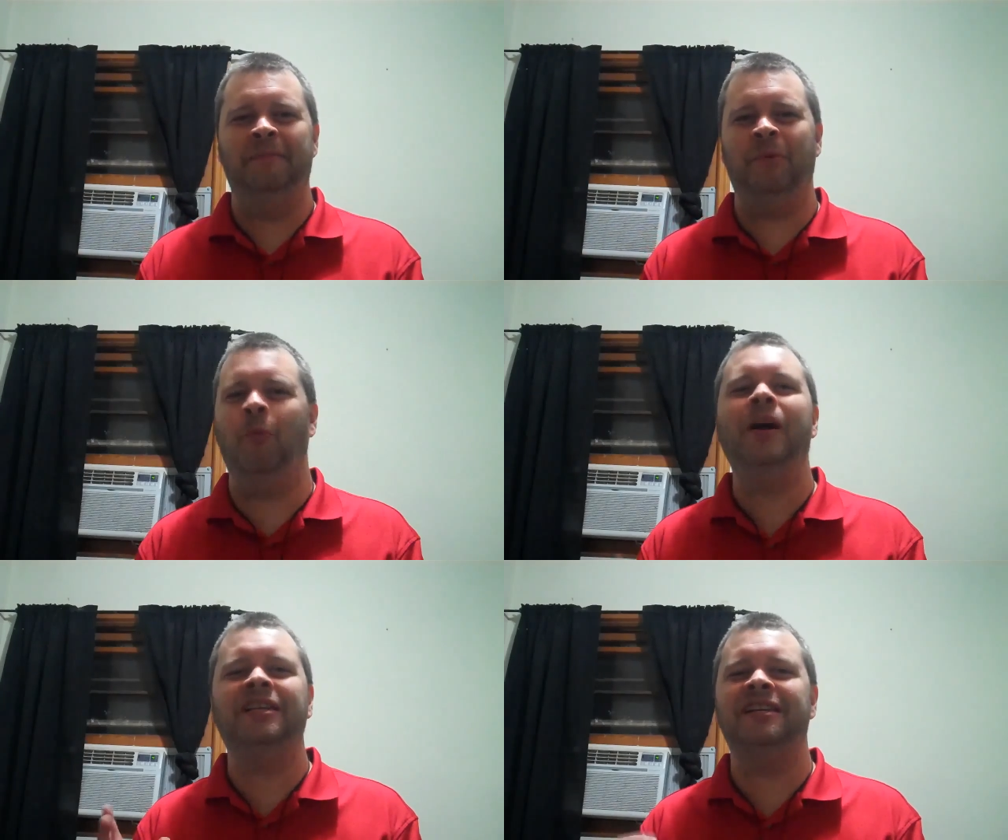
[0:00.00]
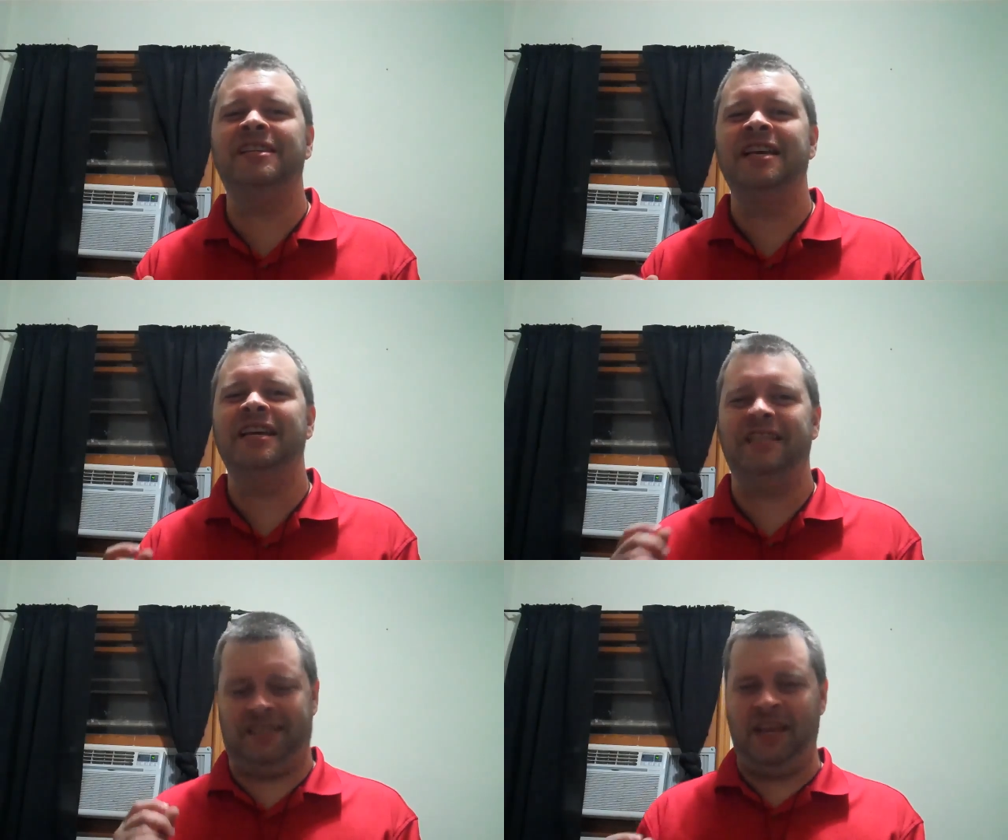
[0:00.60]
But what does
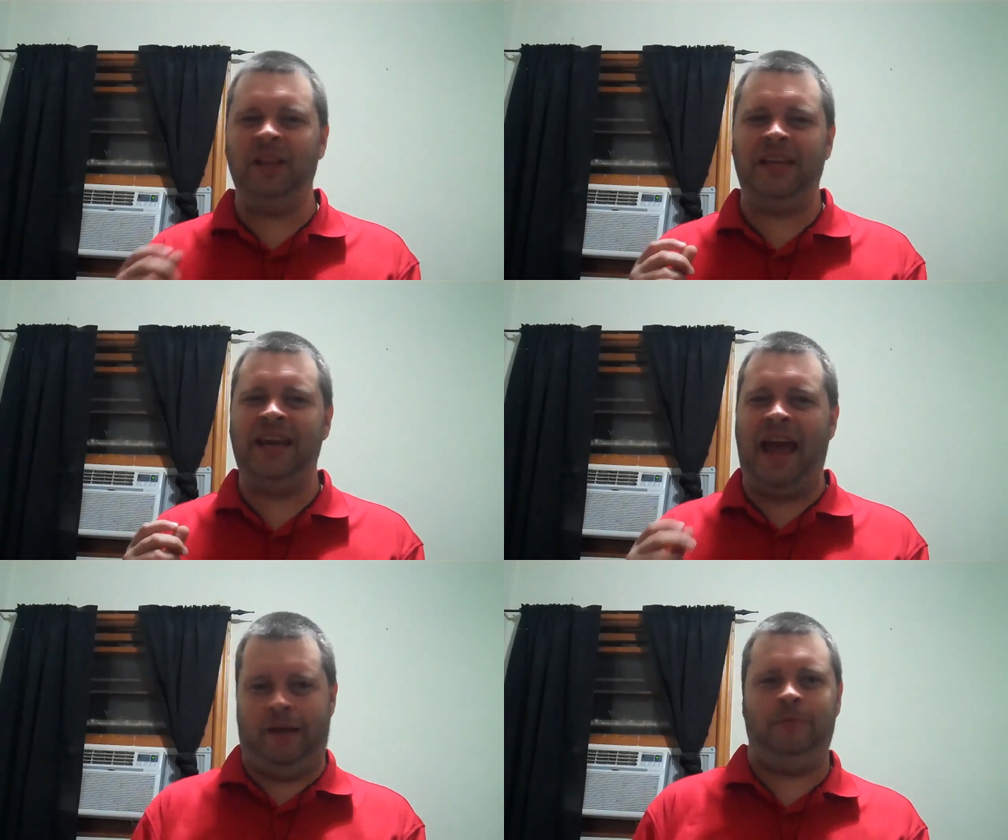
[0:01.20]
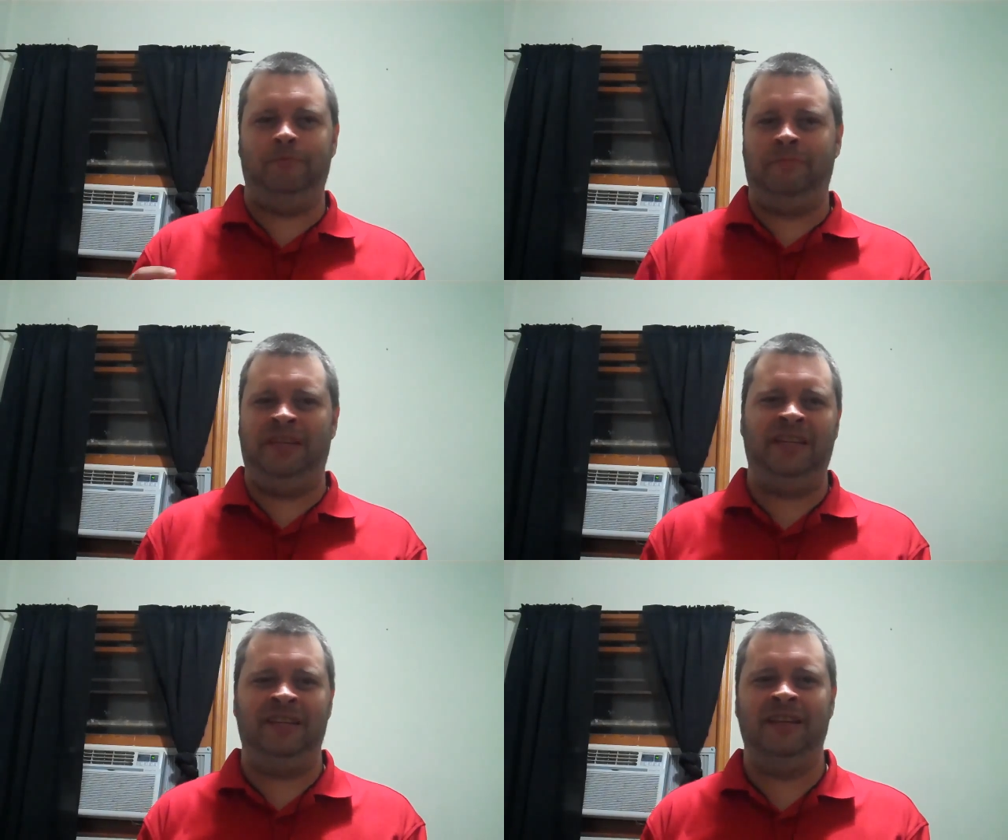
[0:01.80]
selling out
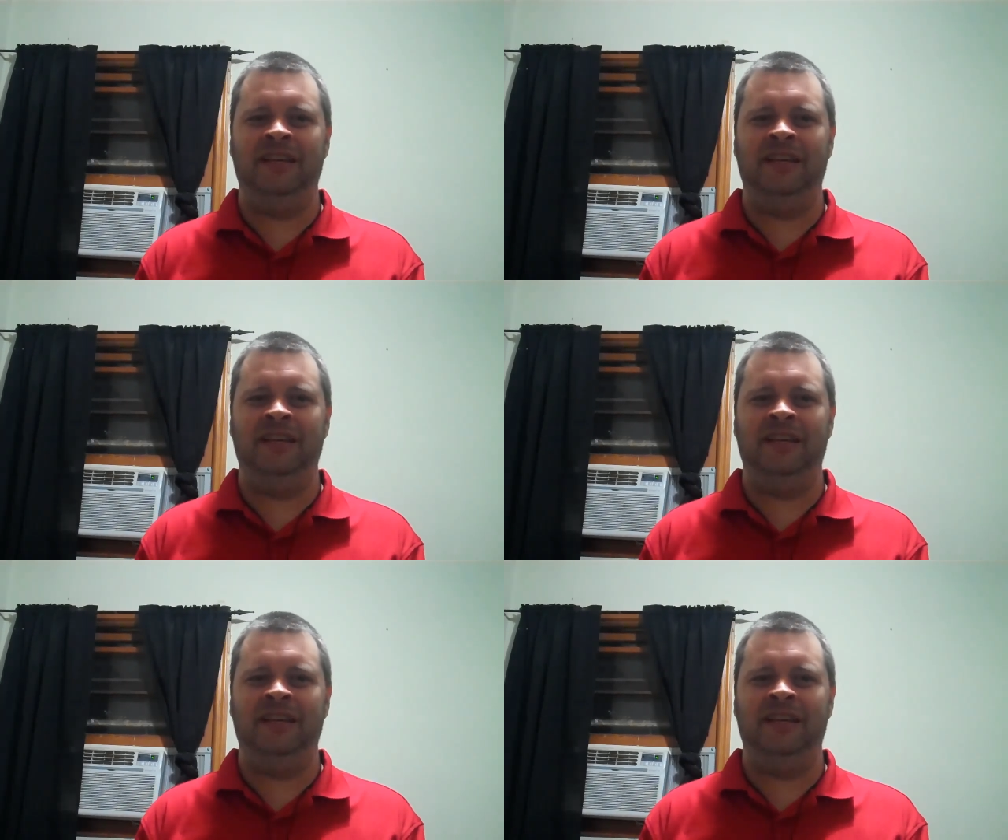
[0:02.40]
mean?